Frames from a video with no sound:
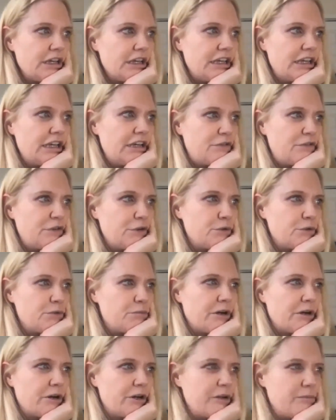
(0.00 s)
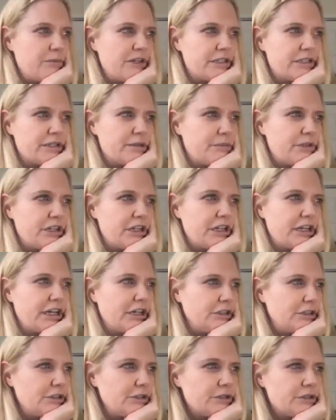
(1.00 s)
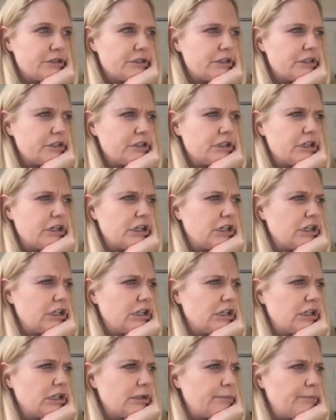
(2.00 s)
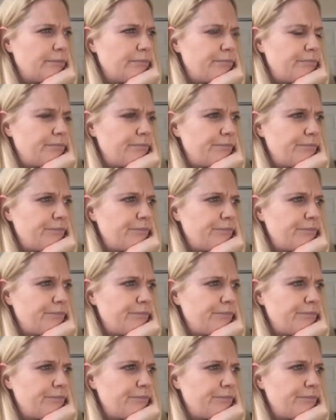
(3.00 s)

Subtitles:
if it was buried by something else, I